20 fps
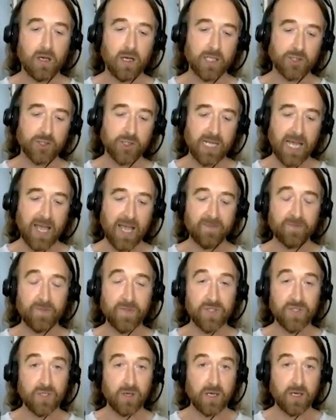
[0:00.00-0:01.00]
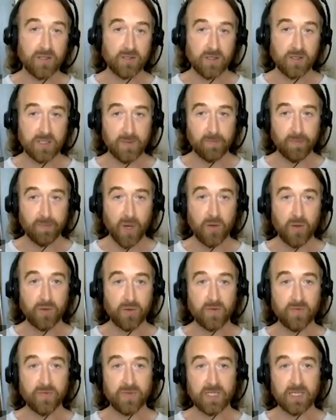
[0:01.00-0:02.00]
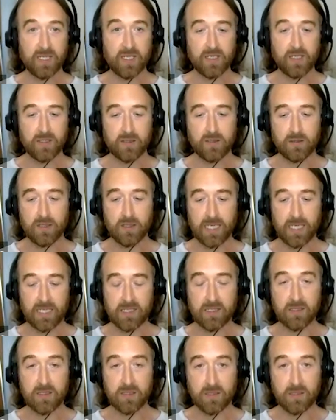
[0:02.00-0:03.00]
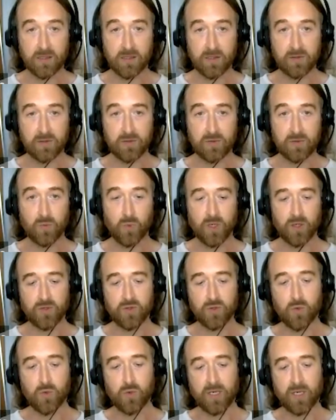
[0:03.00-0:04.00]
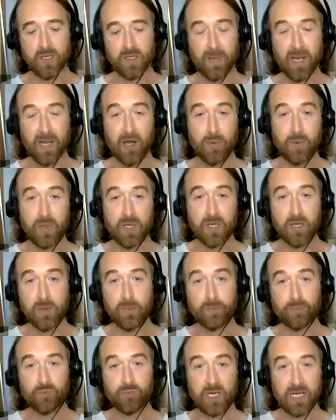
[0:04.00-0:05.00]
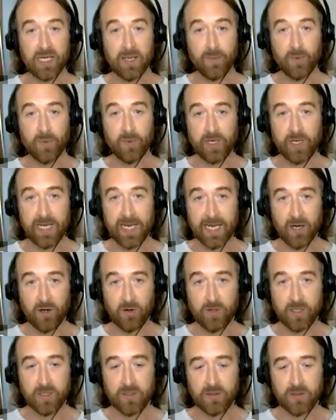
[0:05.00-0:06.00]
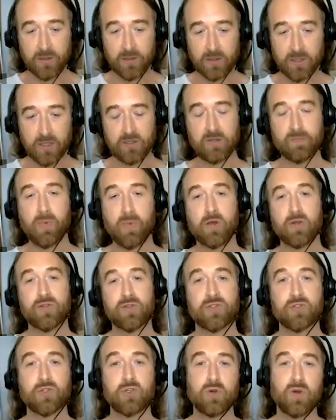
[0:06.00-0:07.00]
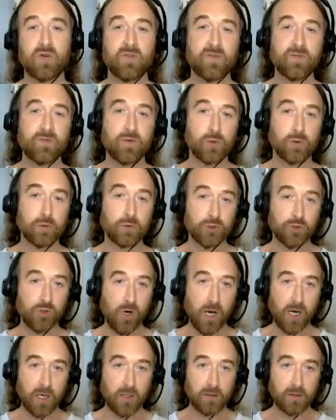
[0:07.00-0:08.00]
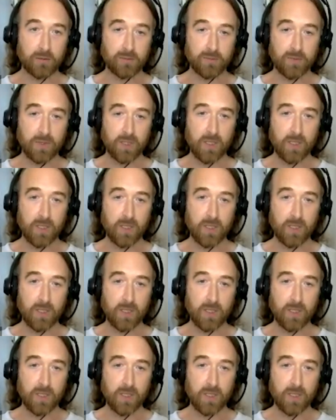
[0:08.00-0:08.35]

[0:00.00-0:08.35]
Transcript: I should emphasise that in both of these instances, we are talking about preliminary hearings as opposed to a full trial.